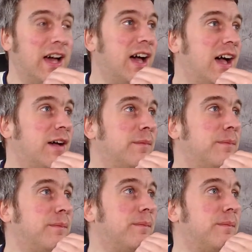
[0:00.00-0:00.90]

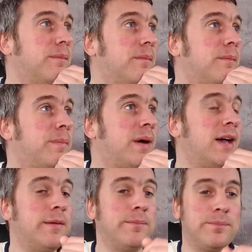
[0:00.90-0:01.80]
But
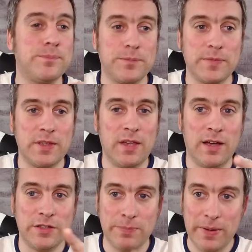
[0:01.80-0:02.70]
I
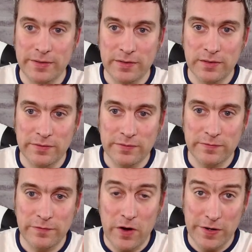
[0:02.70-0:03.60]
spent
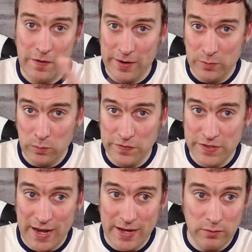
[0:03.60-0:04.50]
Friday night and all
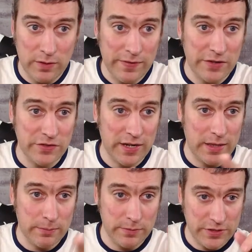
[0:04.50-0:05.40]
of yesterday
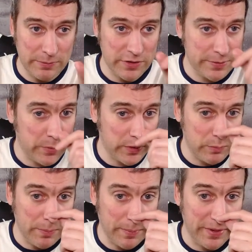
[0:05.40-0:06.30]
and some of this morning with
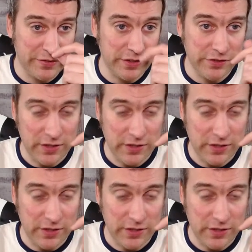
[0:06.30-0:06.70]
my missus.